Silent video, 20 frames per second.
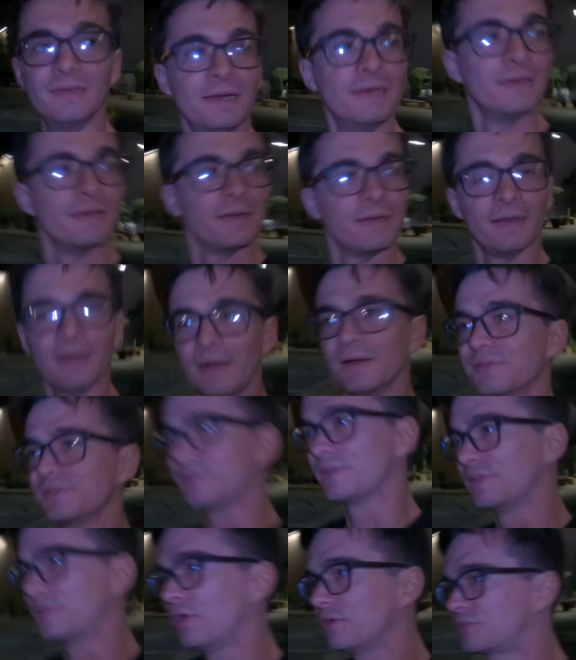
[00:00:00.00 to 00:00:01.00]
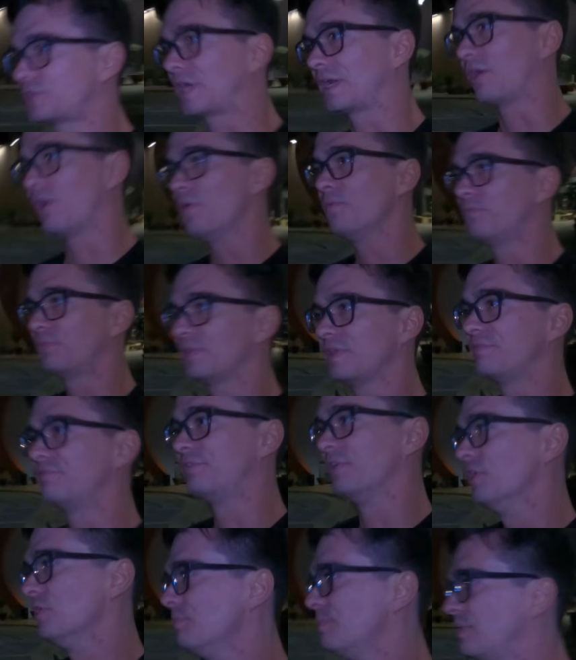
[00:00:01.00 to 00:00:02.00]
I was gonna try to hopefully
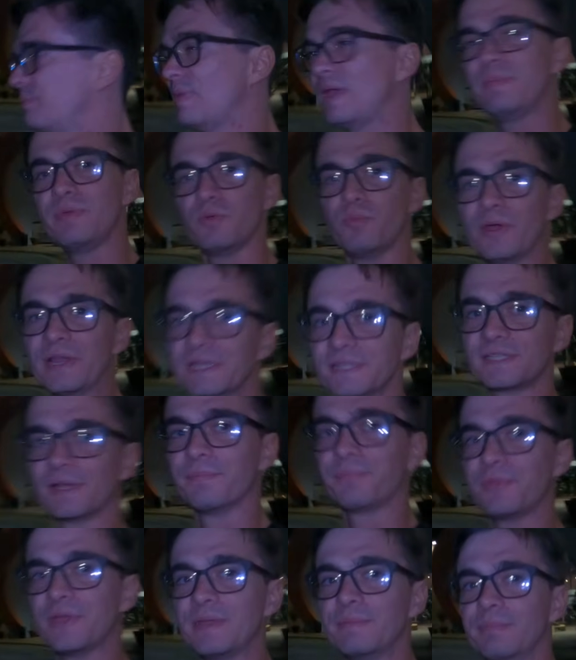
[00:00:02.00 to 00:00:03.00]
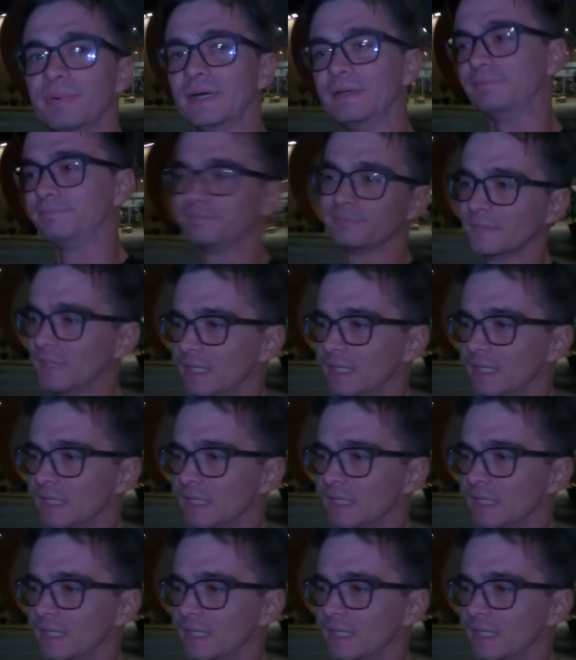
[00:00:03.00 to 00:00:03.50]
film and maybe win something, but